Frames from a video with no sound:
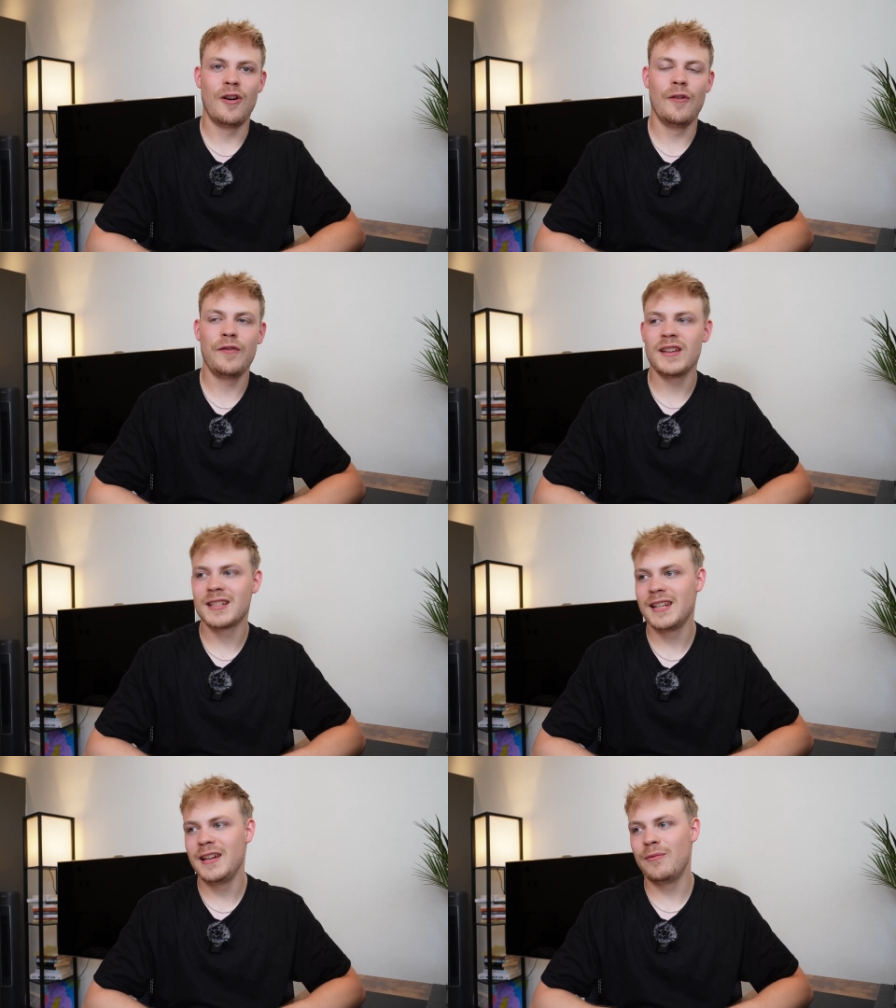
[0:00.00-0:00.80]

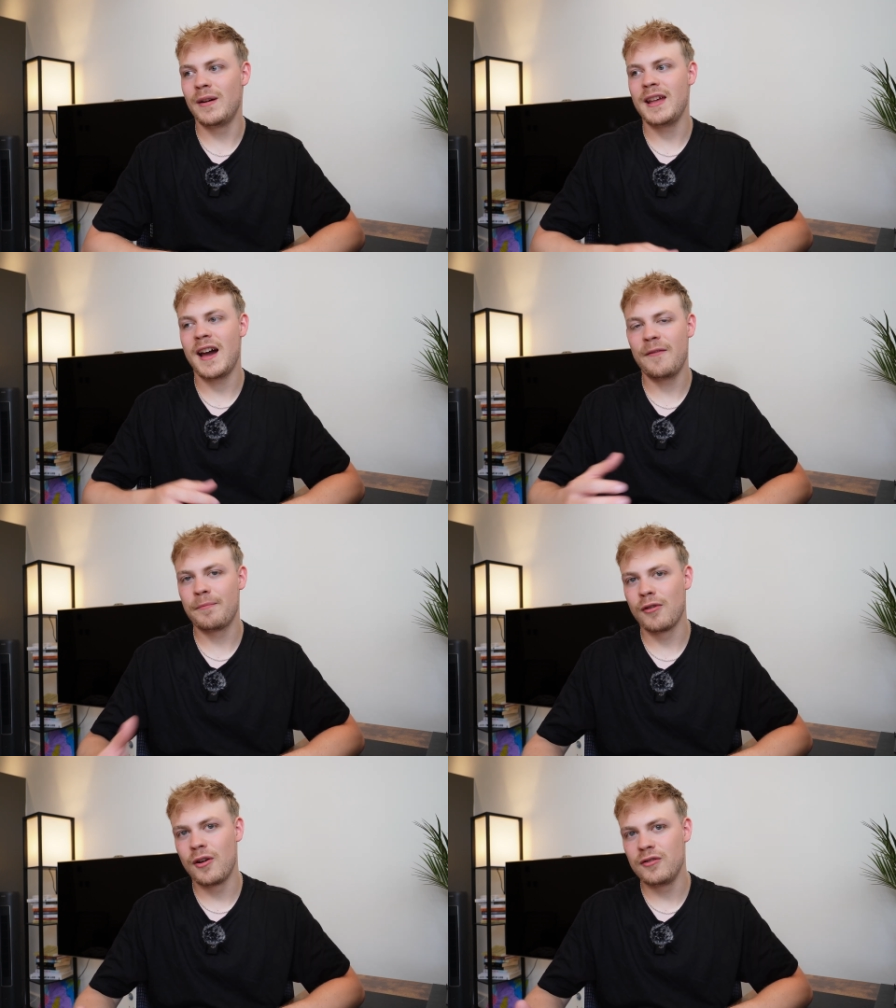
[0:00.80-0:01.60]
obviously when you
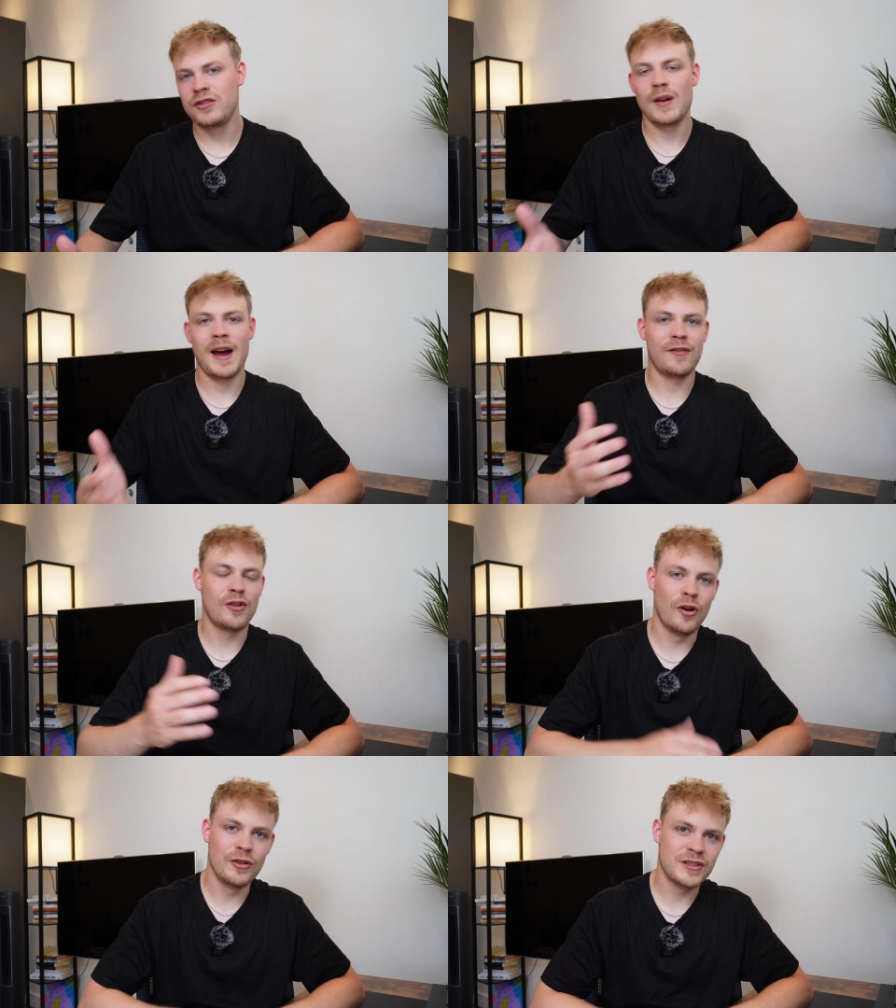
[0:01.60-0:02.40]
have pros you have
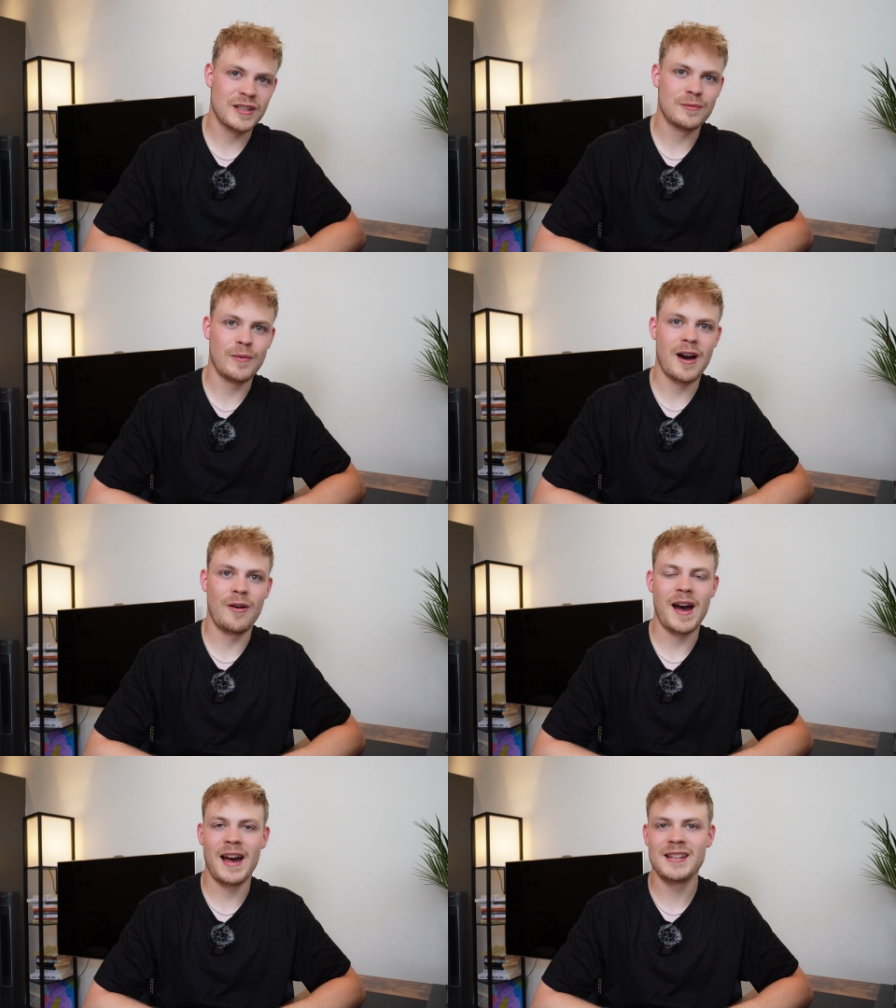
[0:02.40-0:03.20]
cons as
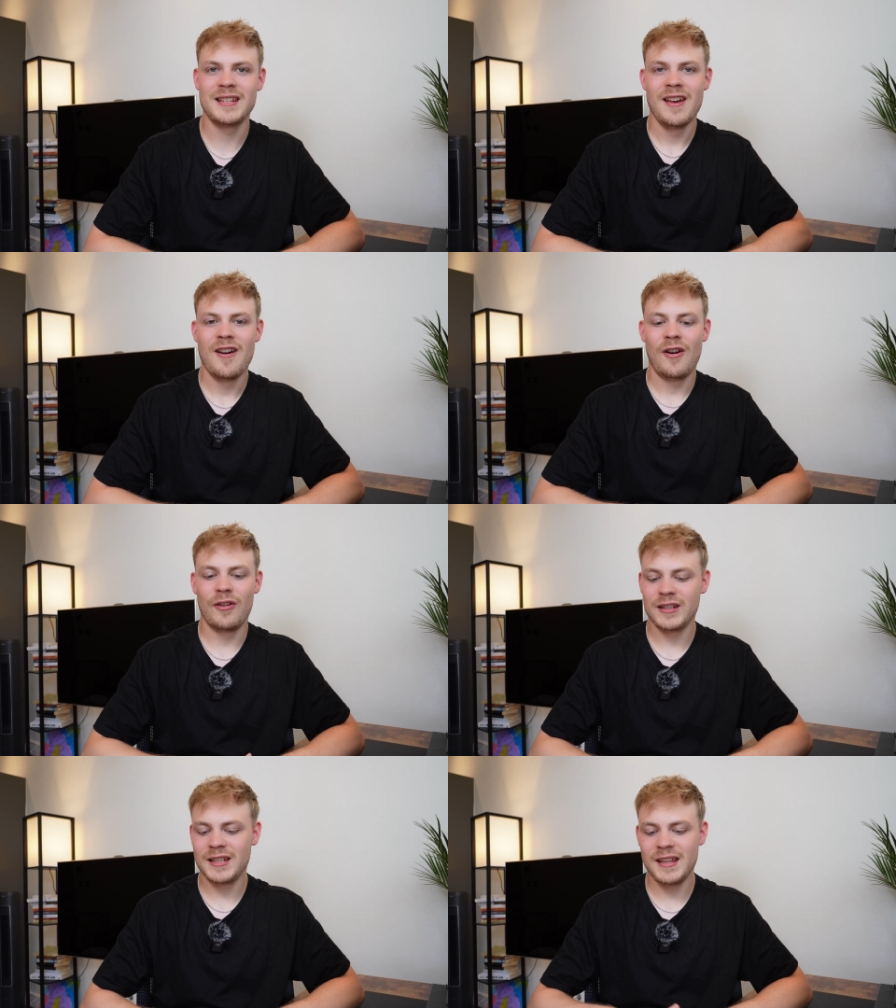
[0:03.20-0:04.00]
well and
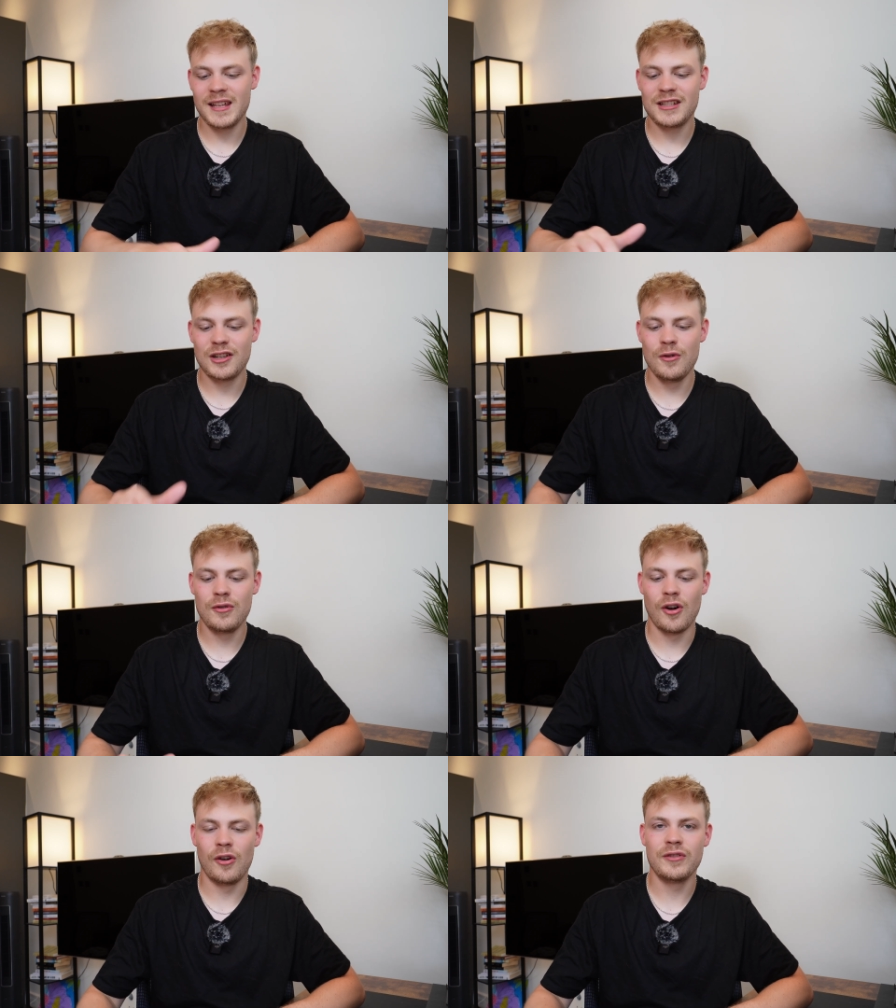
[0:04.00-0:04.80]
honestly there's
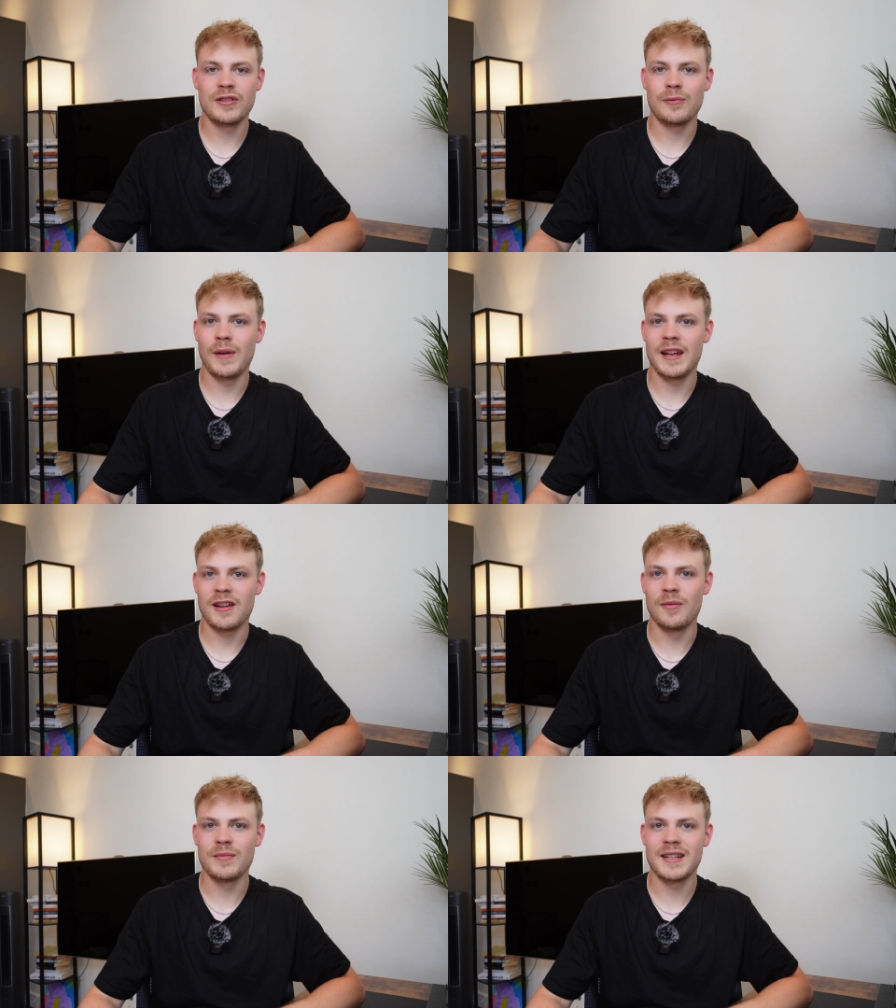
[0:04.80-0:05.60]
two cons when
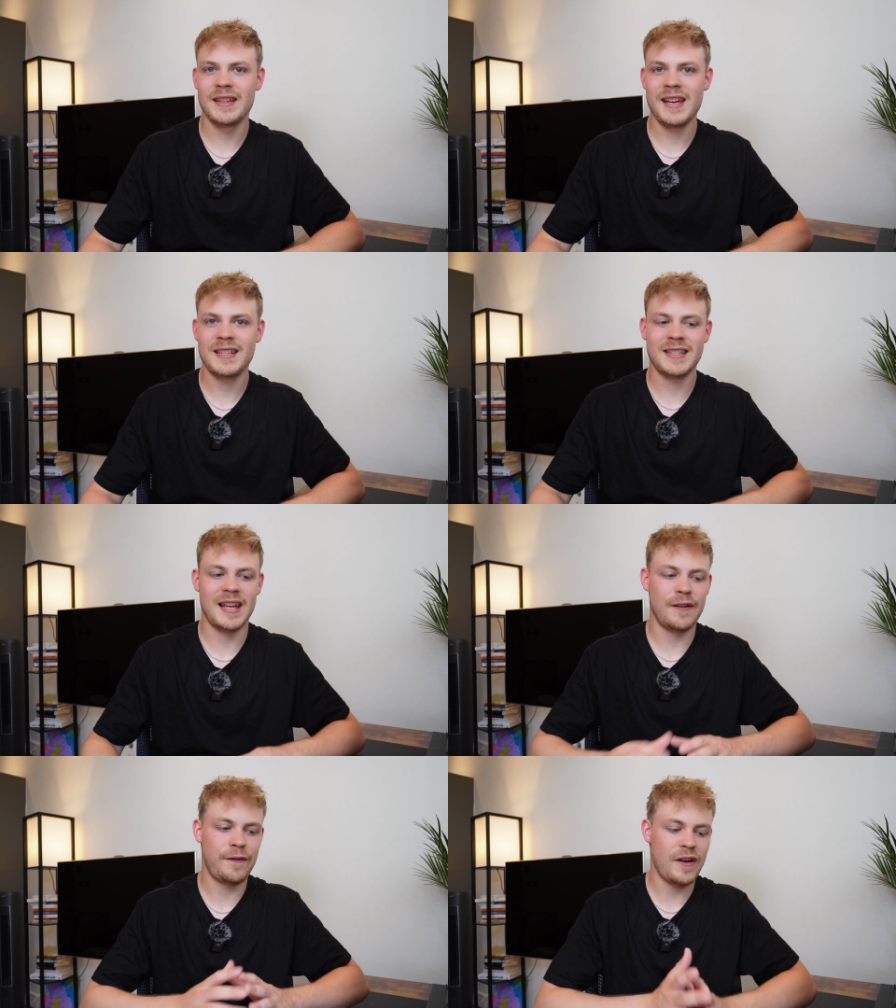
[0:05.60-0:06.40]
it comes to this
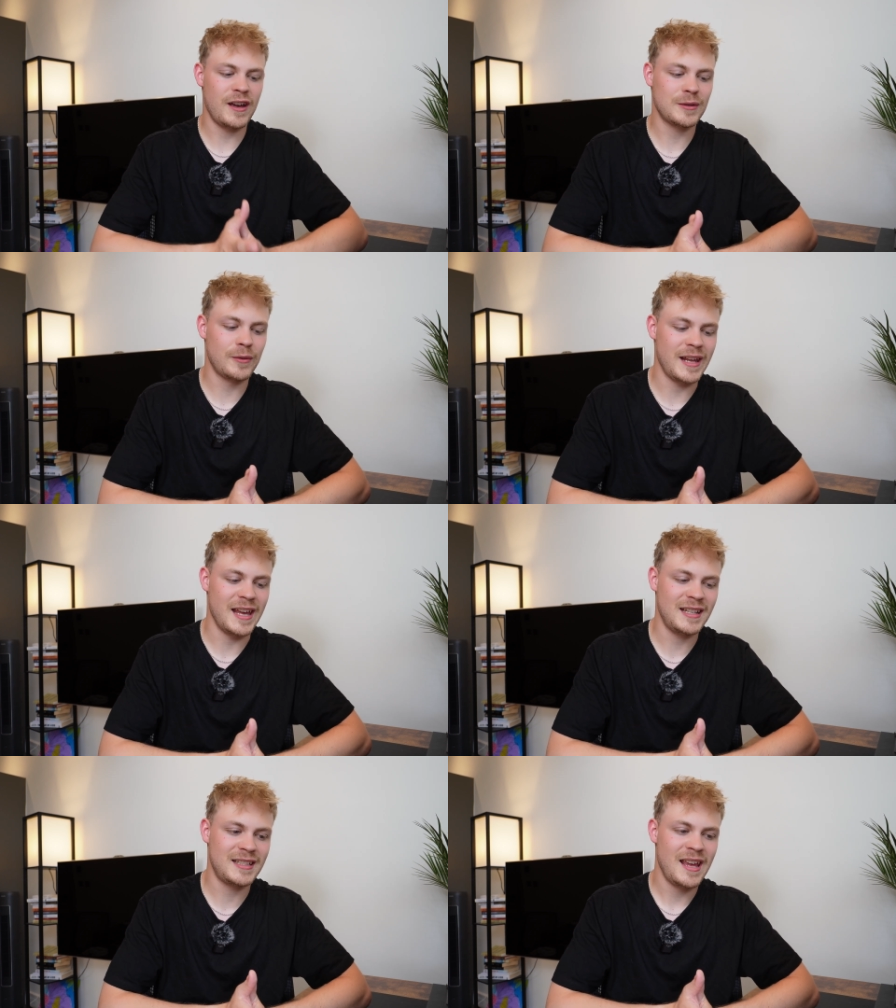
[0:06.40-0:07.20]
and the first one
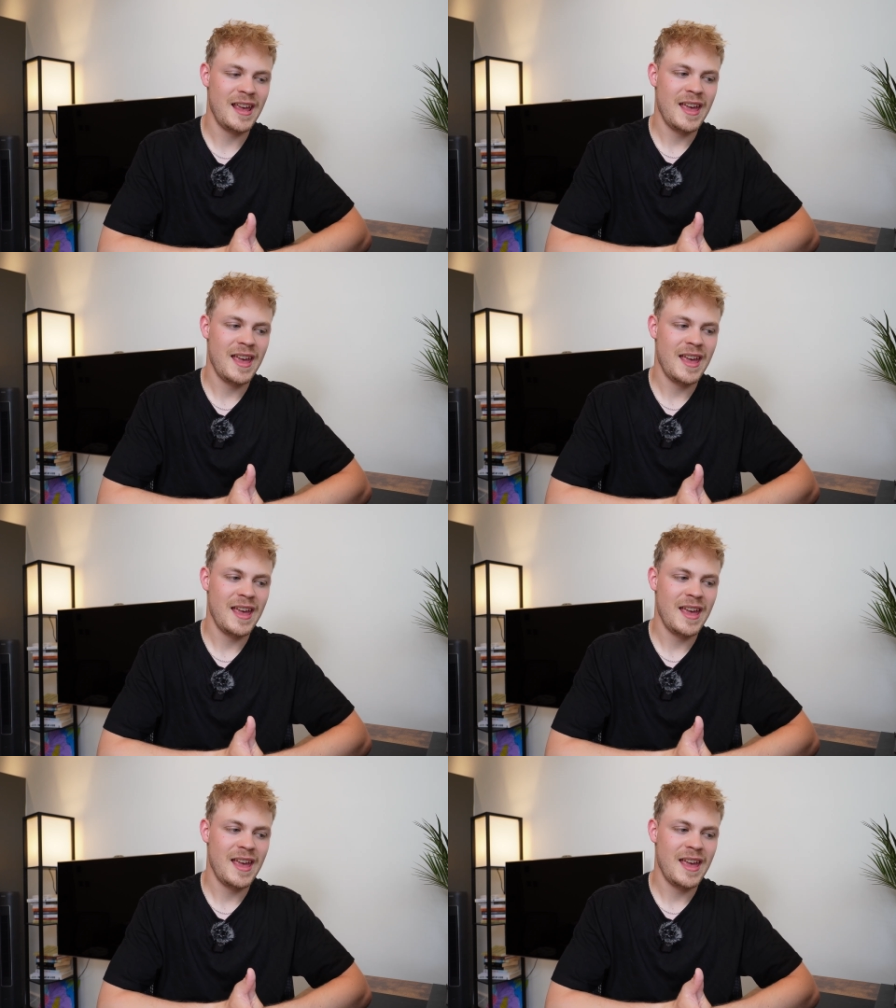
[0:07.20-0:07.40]
is